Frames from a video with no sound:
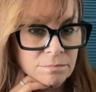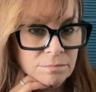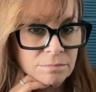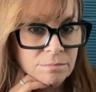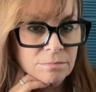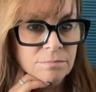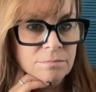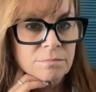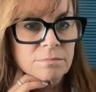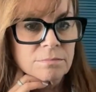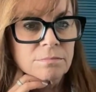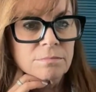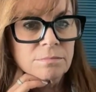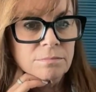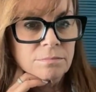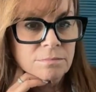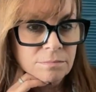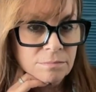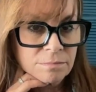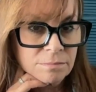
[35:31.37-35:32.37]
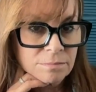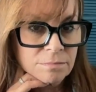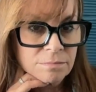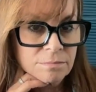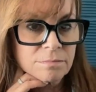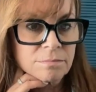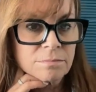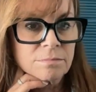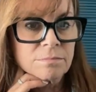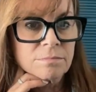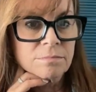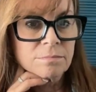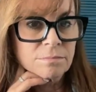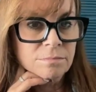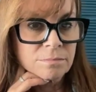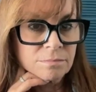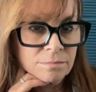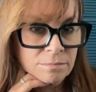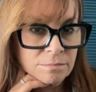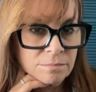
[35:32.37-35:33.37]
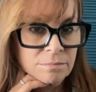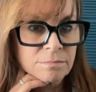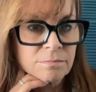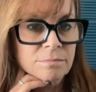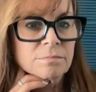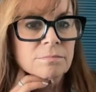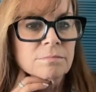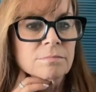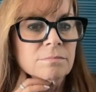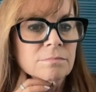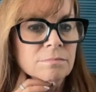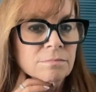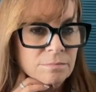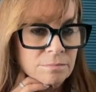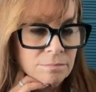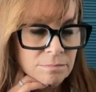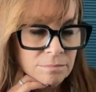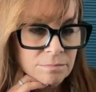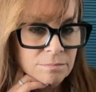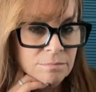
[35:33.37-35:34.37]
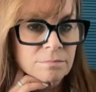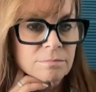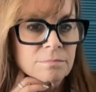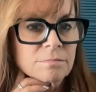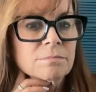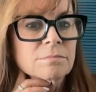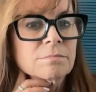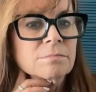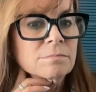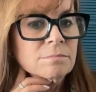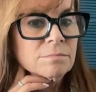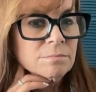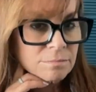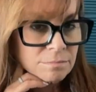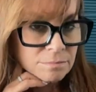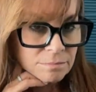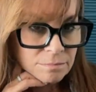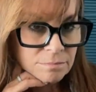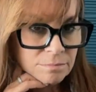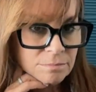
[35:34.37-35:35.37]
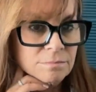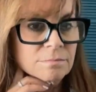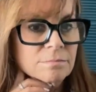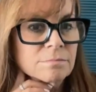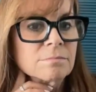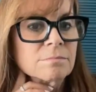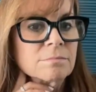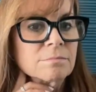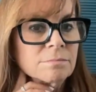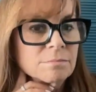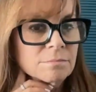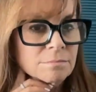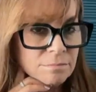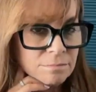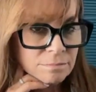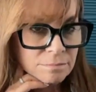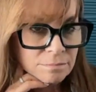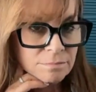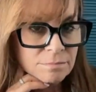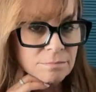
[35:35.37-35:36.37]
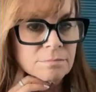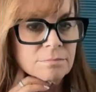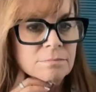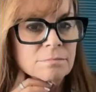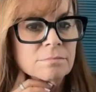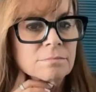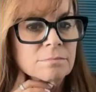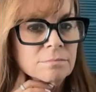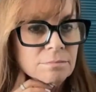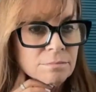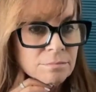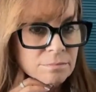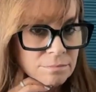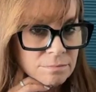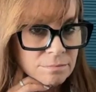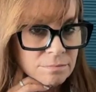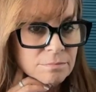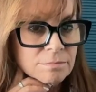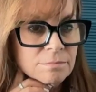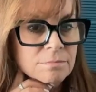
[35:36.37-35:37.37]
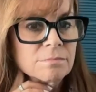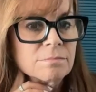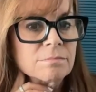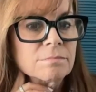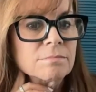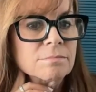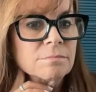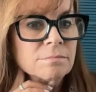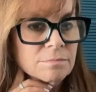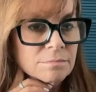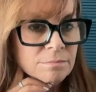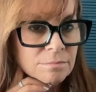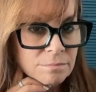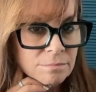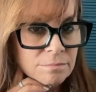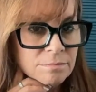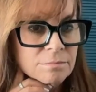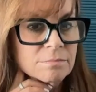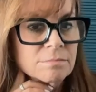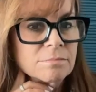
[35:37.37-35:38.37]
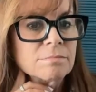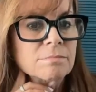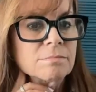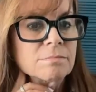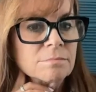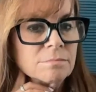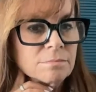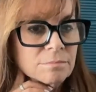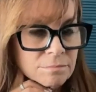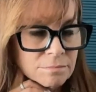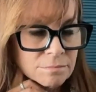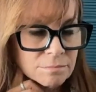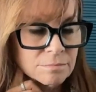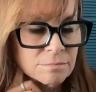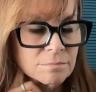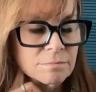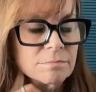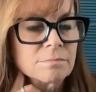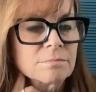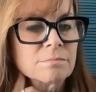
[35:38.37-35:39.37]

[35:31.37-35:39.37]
The person shown says nothing.